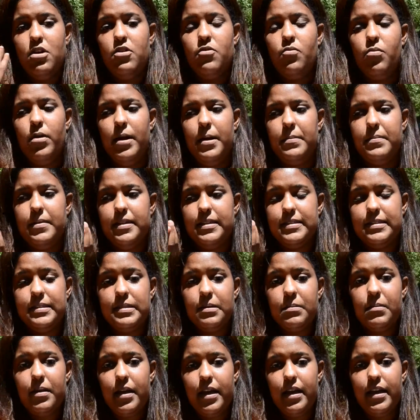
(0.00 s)
What it means
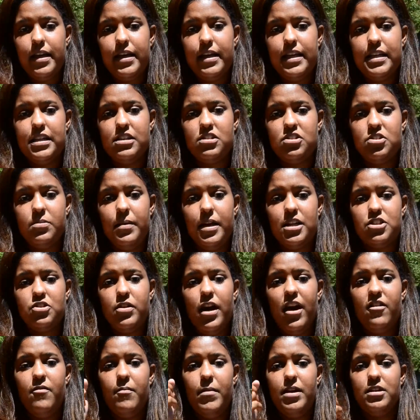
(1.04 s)
to me is to make sure
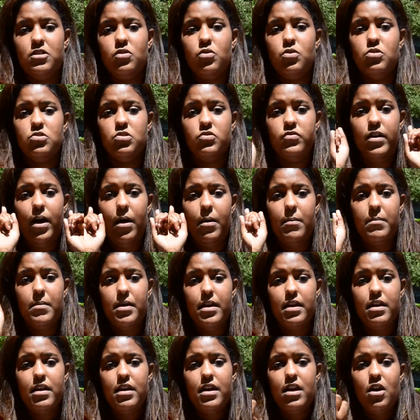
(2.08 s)
I have mentors around
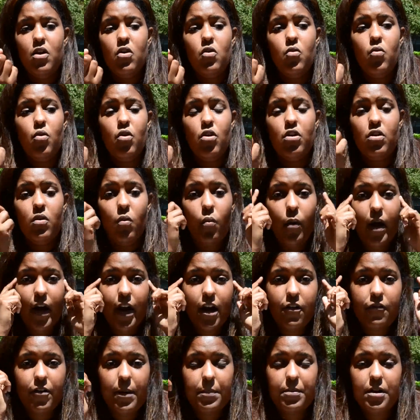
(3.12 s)
me who are
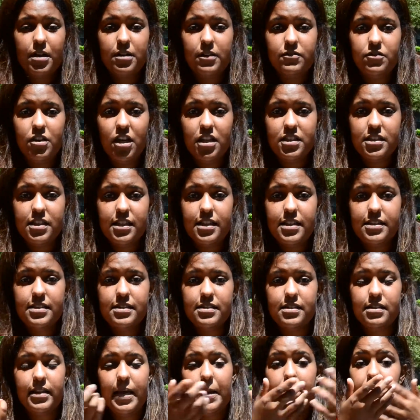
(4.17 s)
aware of reproductive
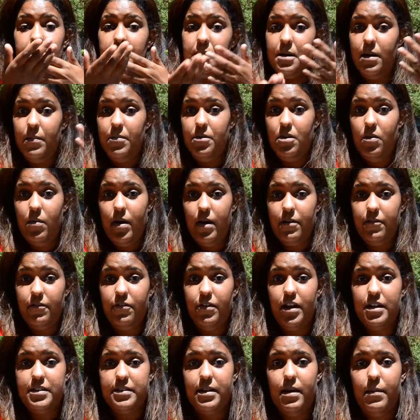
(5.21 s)
justice, like PWN,
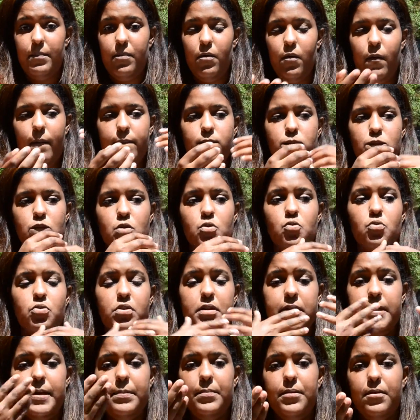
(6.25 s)
for example, who can
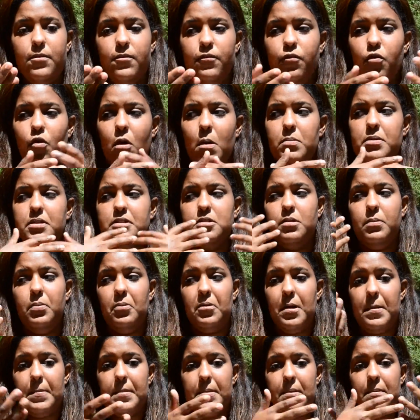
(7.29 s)
keep me informed and
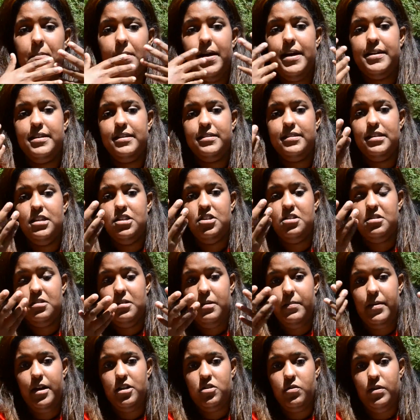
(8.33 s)
support me in my decisions
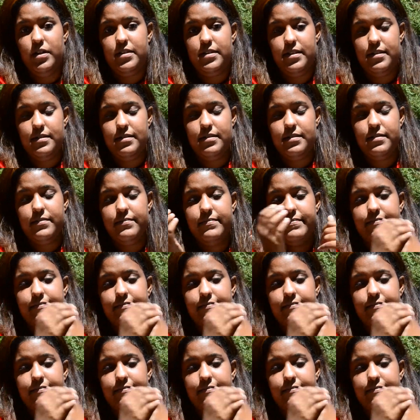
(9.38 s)
and my choices.